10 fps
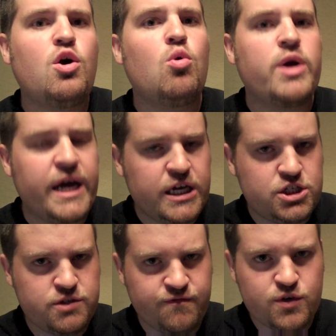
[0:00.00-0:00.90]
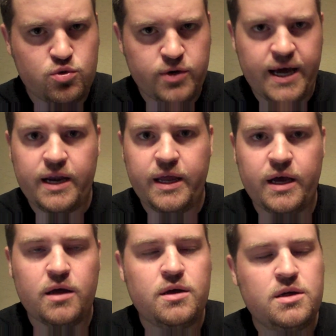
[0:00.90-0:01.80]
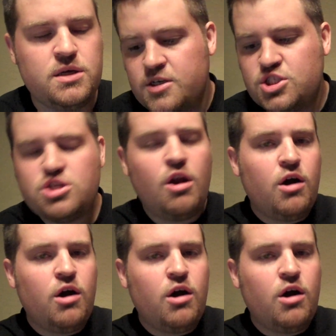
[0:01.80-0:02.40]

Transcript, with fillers: old Cajun food down there. So,